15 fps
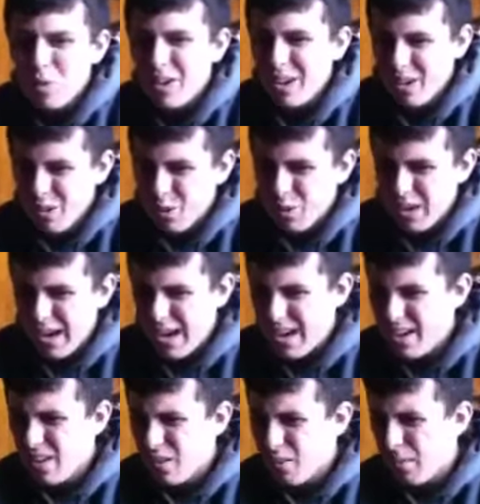cocaine
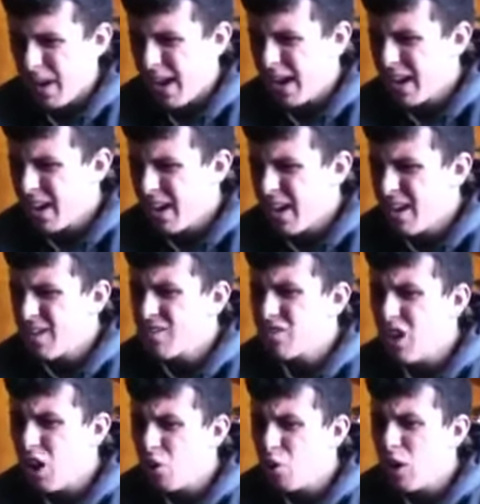in the back.
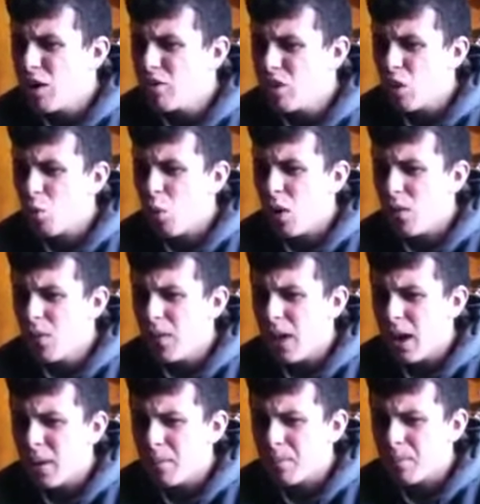Steroids are one thing